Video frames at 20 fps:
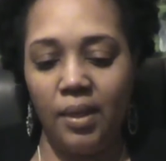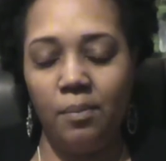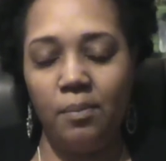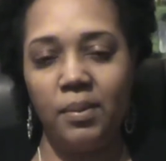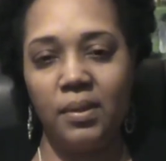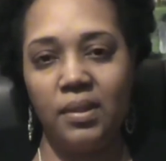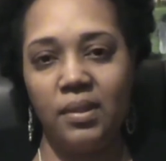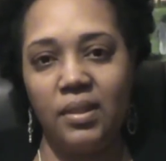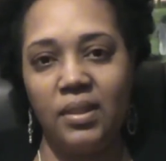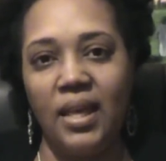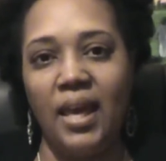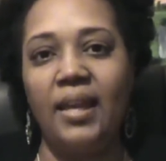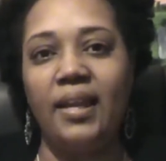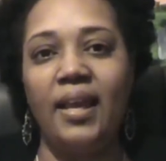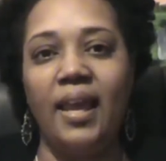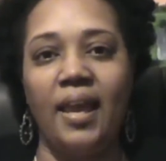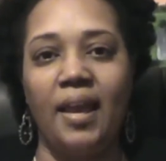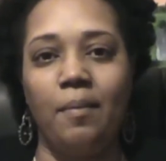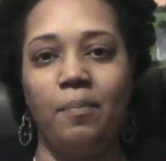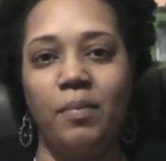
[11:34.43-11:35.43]
But that
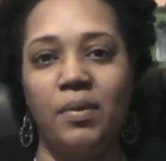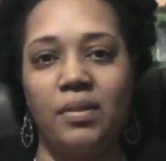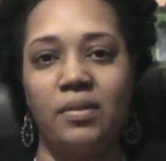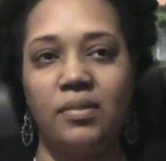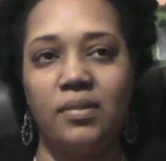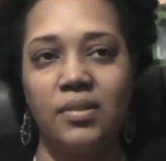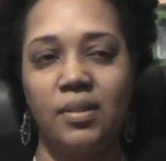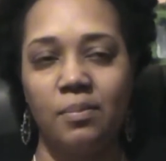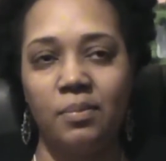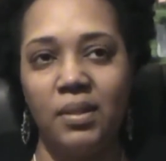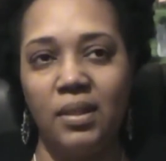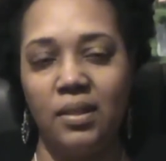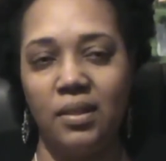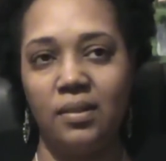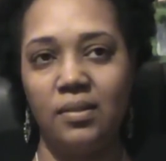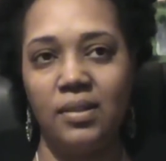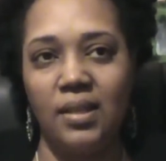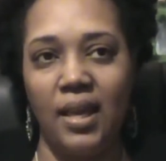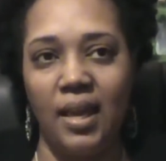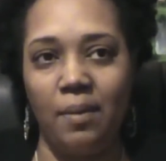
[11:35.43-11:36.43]
happened. Something
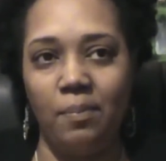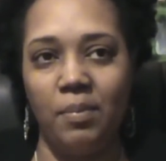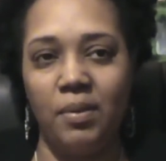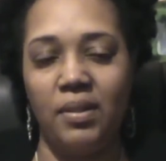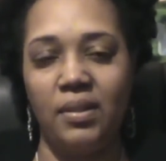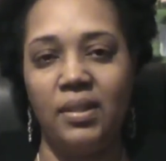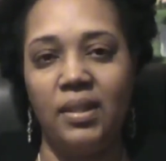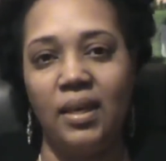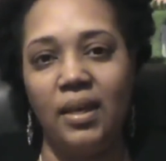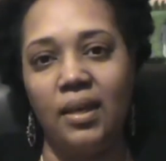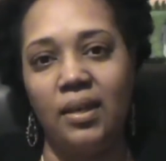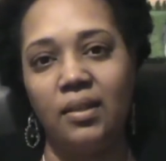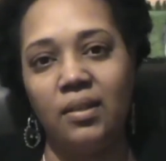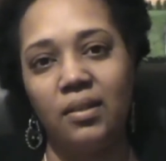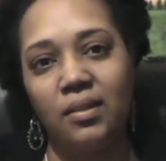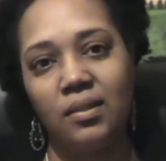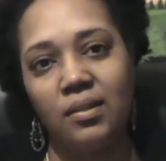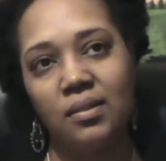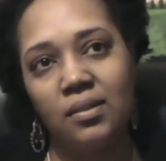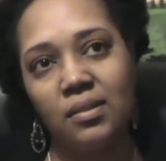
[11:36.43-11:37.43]
else happened that
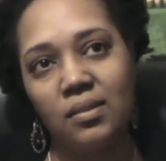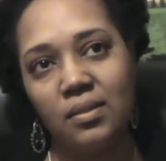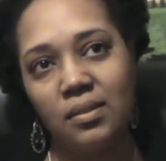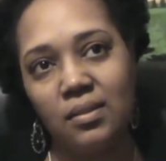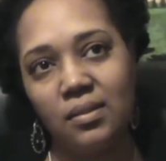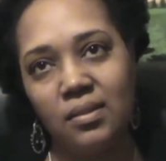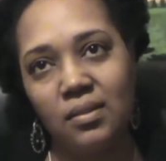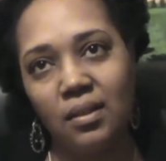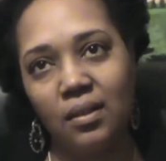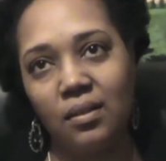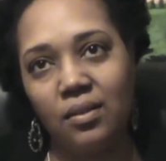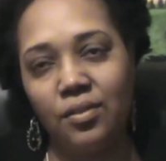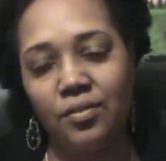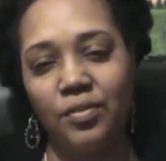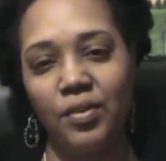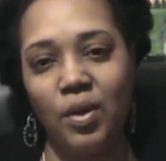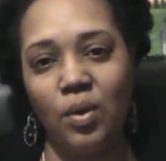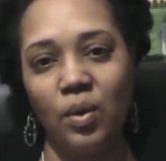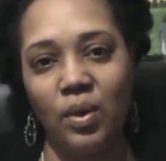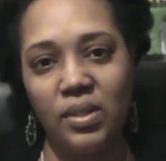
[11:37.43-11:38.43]
took the
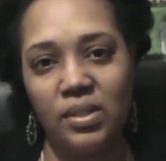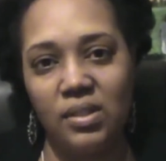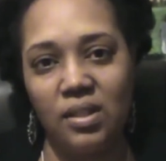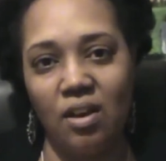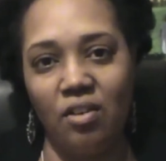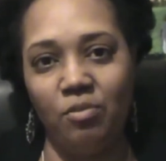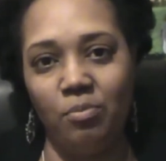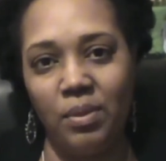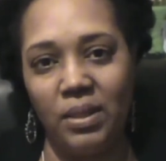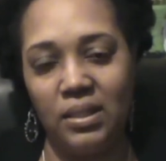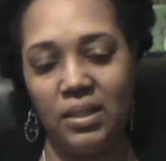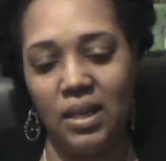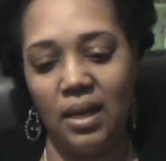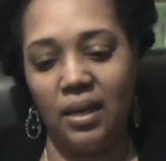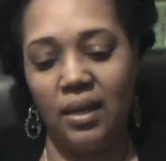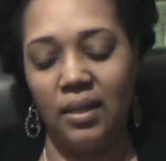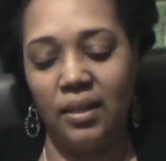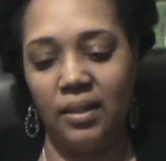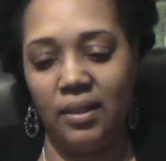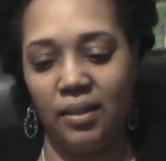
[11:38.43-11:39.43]
focus off me
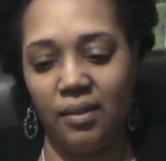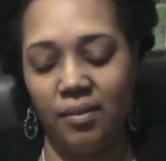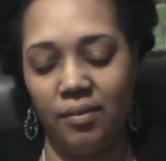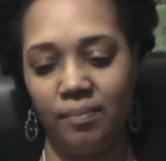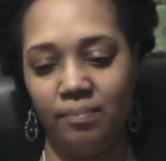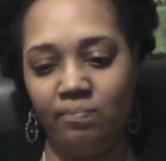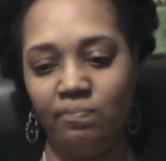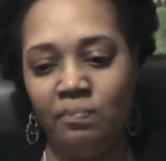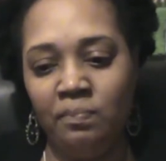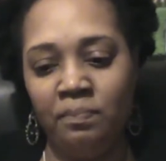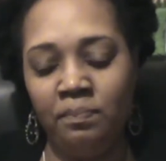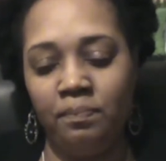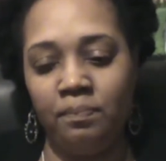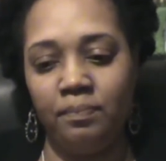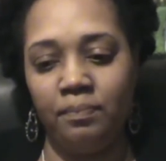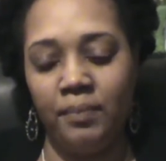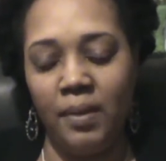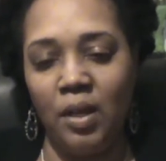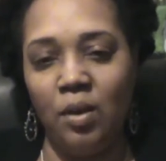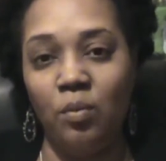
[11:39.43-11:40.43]
dying.
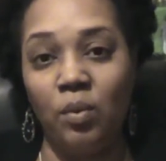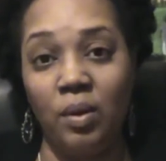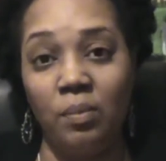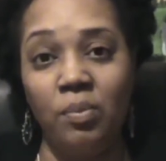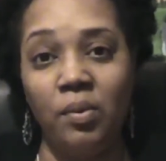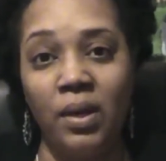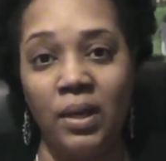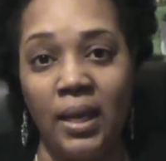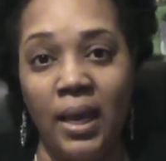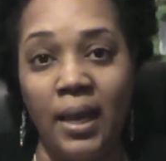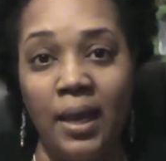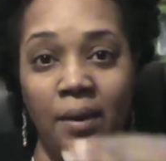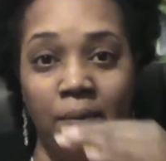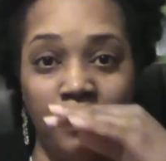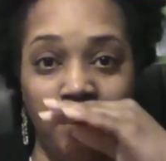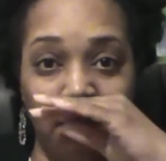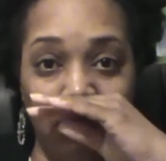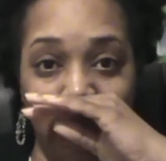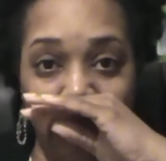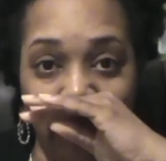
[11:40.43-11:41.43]
At one point I had
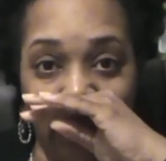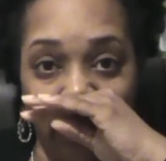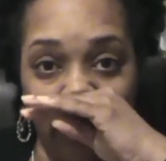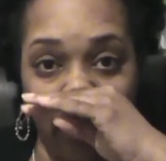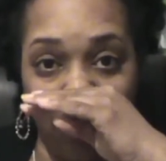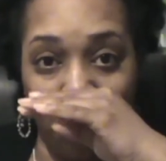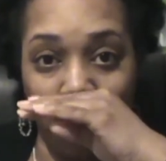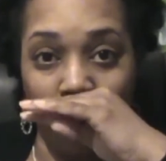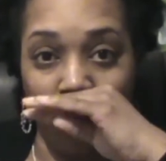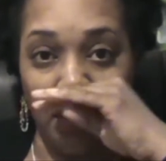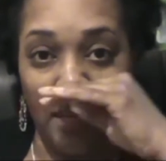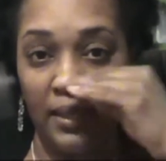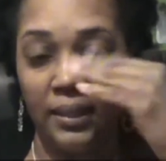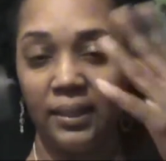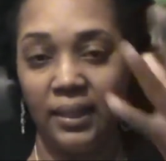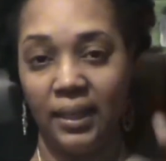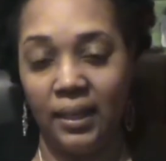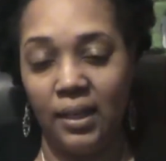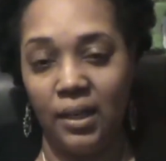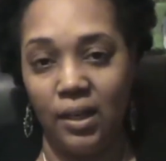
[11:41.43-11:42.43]
really let go. I
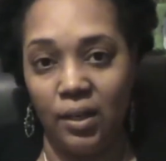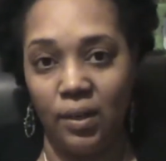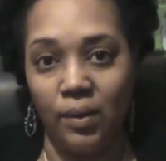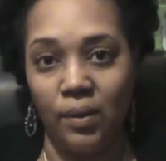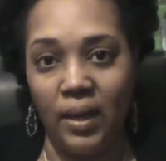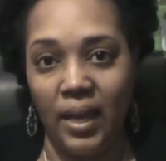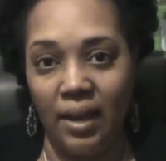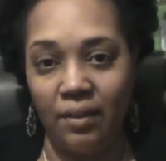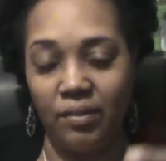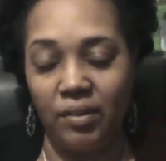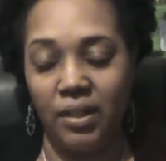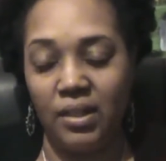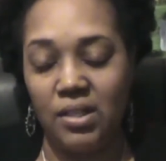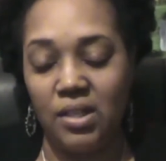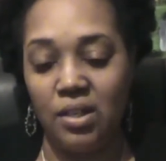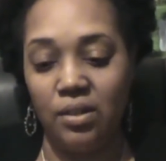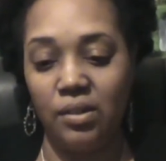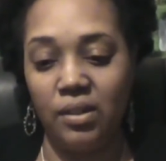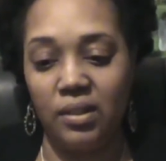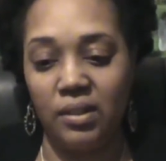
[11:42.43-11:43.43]
let go after I
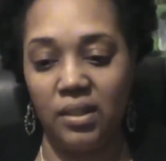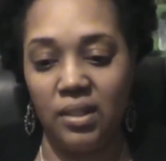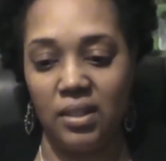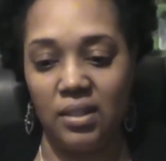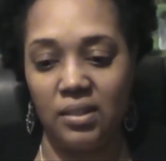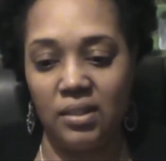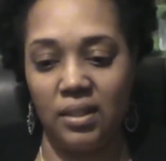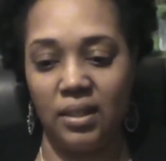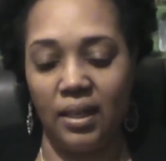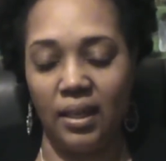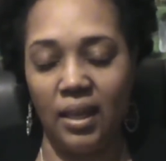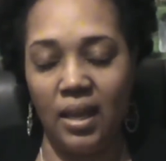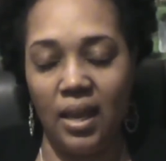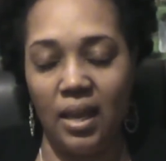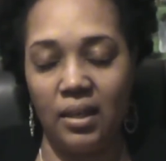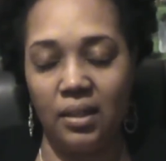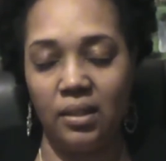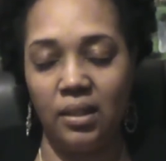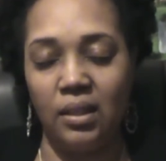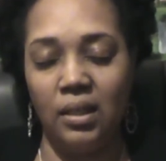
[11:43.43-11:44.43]
told her this, and I
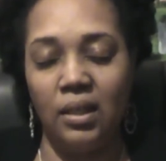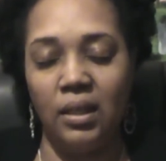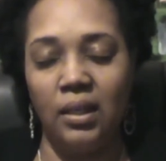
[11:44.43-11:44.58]
kind of